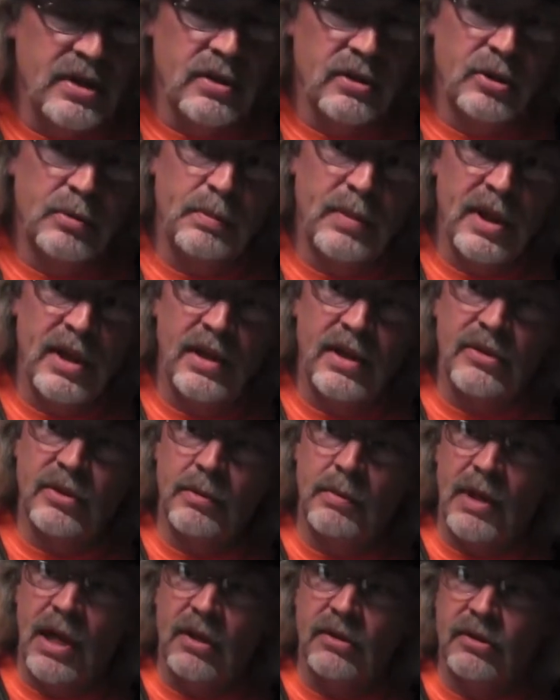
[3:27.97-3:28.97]
you spend is
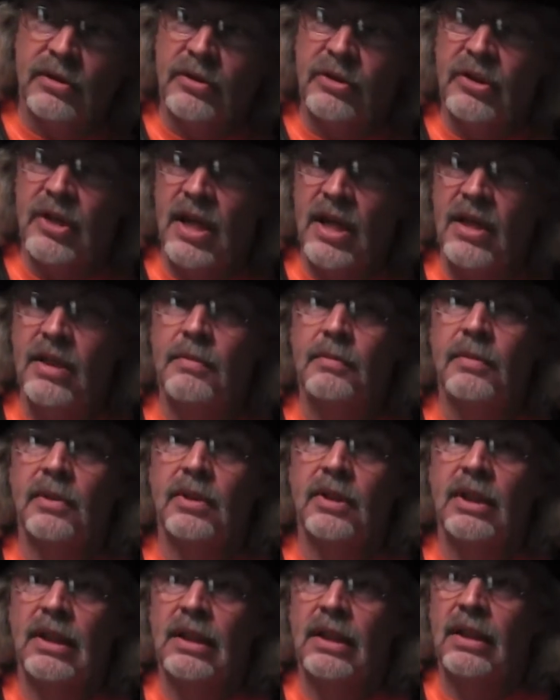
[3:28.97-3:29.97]
about the same.
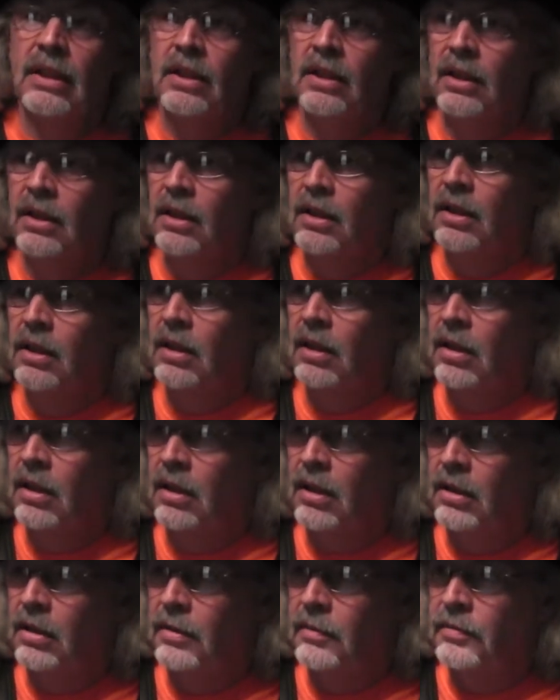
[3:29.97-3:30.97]

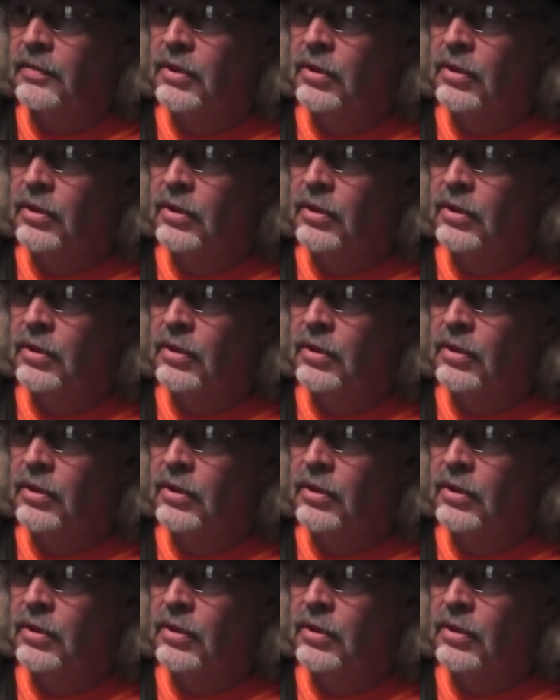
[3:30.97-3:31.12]
Um,